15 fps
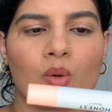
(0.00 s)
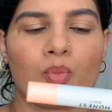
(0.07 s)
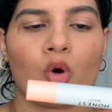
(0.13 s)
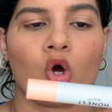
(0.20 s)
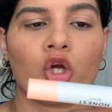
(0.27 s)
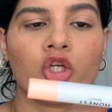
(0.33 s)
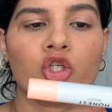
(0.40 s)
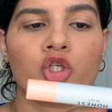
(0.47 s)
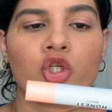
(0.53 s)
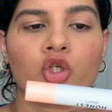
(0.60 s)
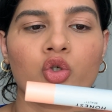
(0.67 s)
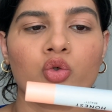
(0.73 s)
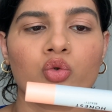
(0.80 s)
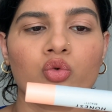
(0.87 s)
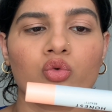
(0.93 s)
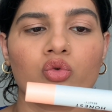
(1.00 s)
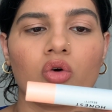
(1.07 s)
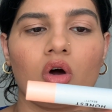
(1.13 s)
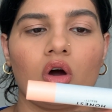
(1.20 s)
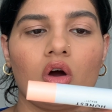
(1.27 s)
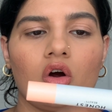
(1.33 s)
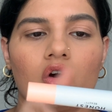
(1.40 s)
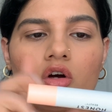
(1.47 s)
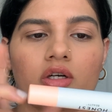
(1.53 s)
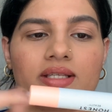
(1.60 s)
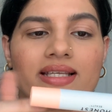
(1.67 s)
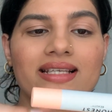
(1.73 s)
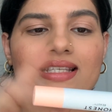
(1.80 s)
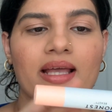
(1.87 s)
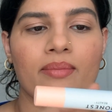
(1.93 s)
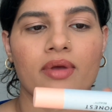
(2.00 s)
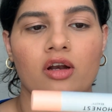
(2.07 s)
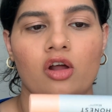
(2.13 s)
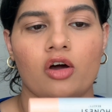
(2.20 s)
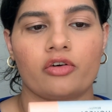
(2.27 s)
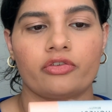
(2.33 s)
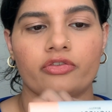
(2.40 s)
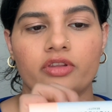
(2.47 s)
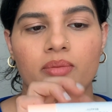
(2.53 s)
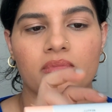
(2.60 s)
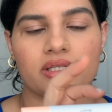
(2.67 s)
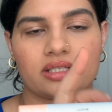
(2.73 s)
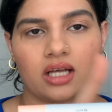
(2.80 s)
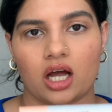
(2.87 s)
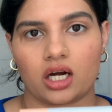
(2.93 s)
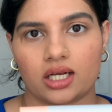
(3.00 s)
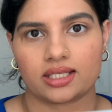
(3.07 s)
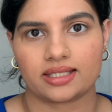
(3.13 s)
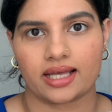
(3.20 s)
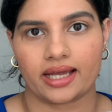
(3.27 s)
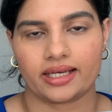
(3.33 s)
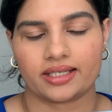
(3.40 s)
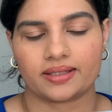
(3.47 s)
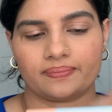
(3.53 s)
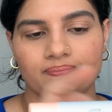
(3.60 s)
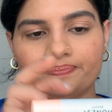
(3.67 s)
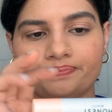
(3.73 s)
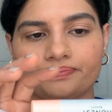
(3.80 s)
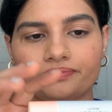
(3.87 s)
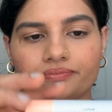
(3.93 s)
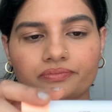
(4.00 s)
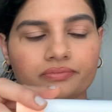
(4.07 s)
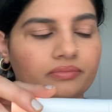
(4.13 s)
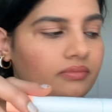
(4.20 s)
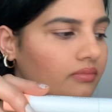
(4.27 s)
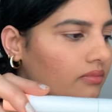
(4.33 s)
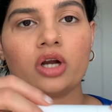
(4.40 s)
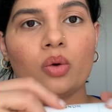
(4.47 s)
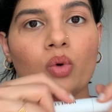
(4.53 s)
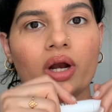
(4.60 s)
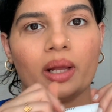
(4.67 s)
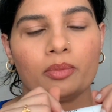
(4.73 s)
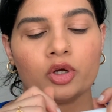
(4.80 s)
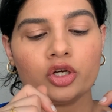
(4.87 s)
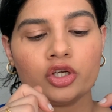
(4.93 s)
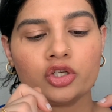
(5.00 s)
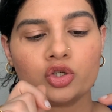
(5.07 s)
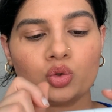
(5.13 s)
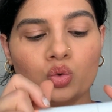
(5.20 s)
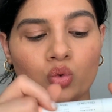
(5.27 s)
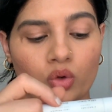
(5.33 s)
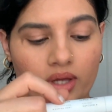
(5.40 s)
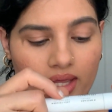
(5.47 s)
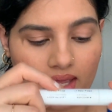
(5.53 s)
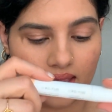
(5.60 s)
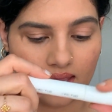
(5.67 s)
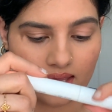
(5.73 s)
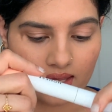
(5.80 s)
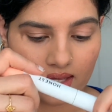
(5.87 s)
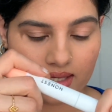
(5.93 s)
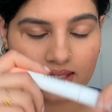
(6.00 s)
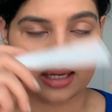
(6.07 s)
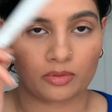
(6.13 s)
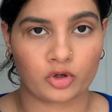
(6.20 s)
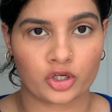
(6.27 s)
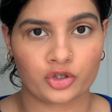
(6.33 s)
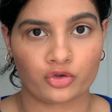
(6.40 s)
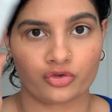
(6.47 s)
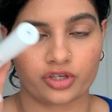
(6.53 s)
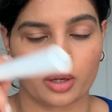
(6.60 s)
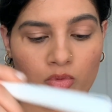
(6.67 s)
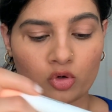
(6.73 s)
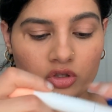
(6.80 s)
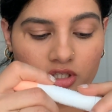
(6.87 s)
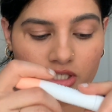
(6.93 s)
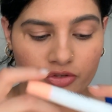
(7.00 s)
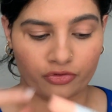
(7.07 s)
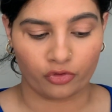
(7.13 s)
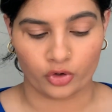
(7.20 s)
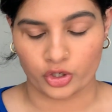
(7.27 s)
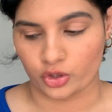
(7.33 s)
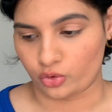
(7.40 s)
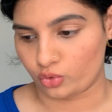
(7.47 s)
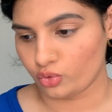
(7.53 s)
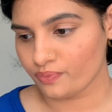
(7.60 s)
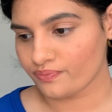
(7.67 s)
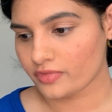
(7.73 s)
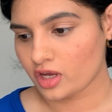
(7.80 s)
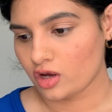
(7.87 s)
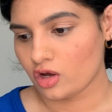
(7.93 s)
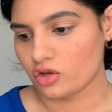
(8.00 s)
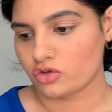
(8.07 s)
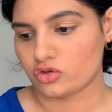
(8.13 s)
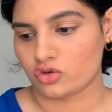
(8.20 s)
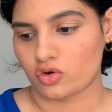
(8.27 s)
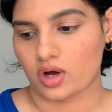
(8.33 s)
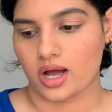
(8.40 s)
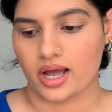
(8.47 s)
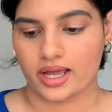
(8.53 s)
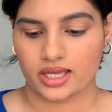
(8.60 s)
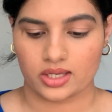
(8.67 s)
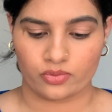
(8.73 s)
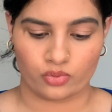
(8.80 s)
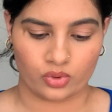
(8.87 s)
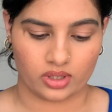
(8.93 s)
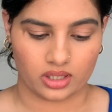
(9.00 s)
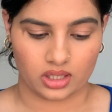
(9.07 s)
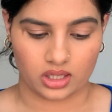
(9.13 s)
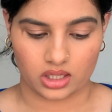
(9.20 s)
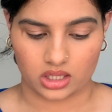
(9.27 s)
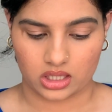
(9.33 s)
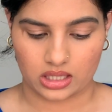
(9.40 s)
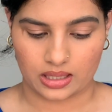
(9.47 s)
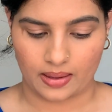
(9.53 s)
0.2 or 6 ml of the mascara side. Now what I'm gonna do is I'm going to demo this for you. So I will